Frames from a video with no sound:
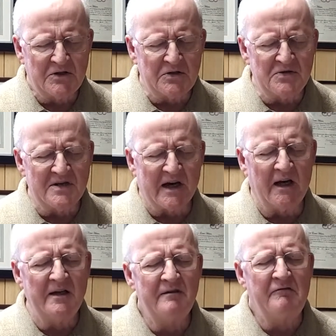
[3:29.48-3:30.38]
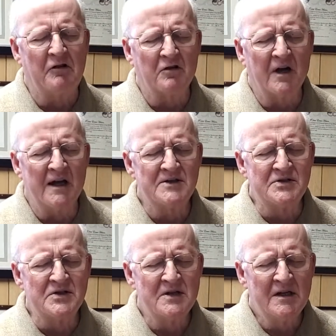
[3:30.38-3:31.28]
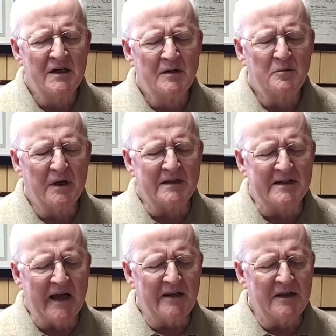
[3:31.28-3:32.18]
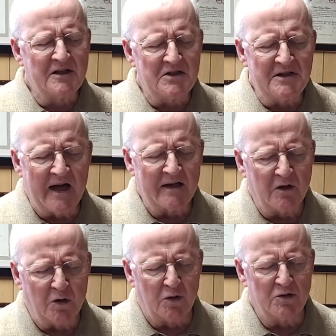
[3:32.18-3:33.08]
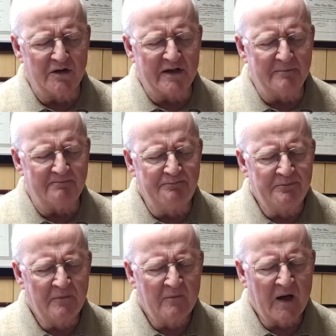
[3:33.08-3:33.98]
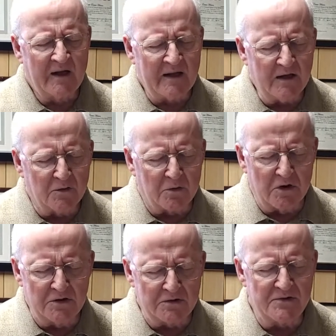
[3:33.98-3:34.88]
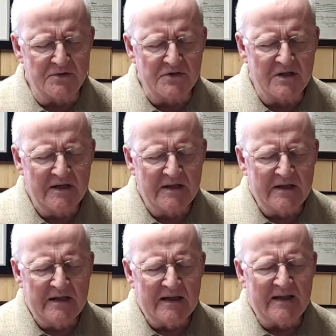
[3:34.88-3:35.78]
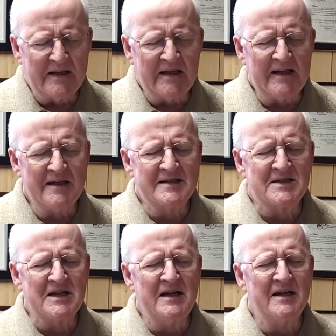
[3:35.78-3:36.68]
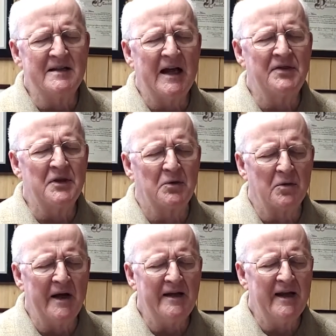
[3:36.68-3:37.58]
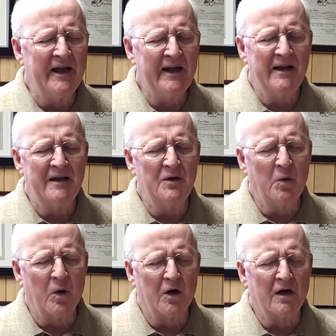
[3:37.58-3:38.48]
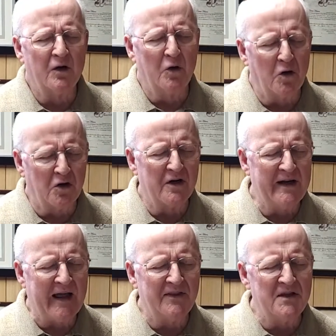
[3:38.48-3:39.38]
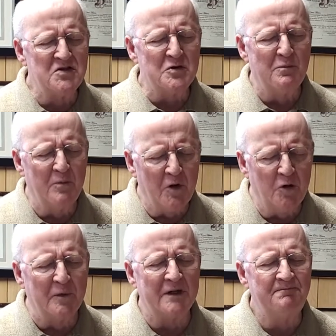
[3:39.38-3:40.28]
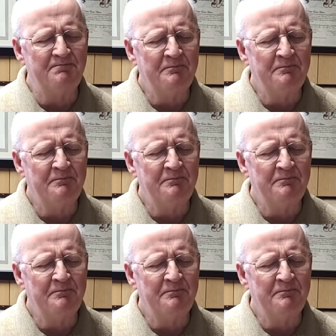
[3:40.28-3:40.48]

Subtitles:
who died for us, but death could not hold him. He arose, and he is seated at the right hand where, Lord, at this moment,